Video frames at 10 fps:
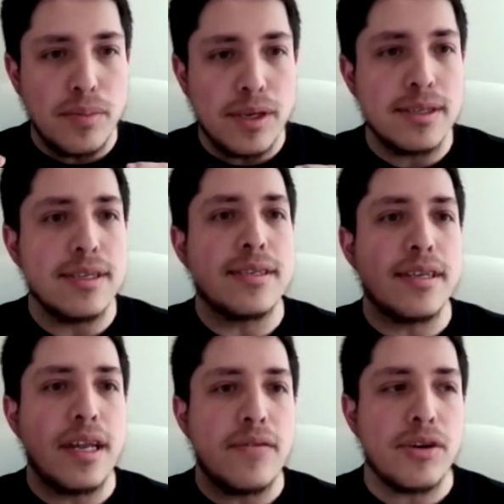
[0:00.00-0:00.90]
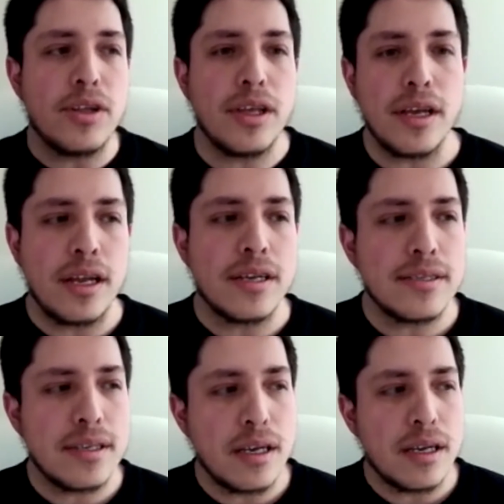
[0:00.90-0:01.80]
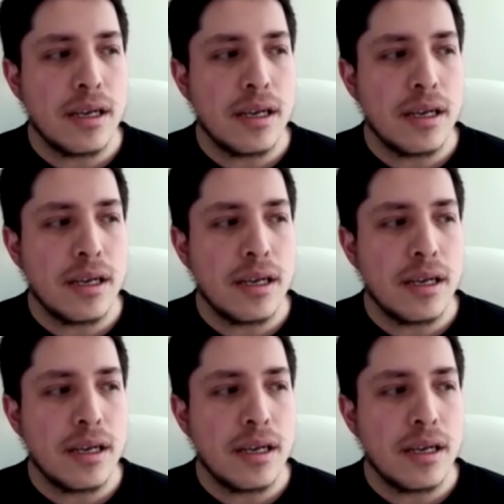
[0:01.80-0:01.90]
business and everything, and I said,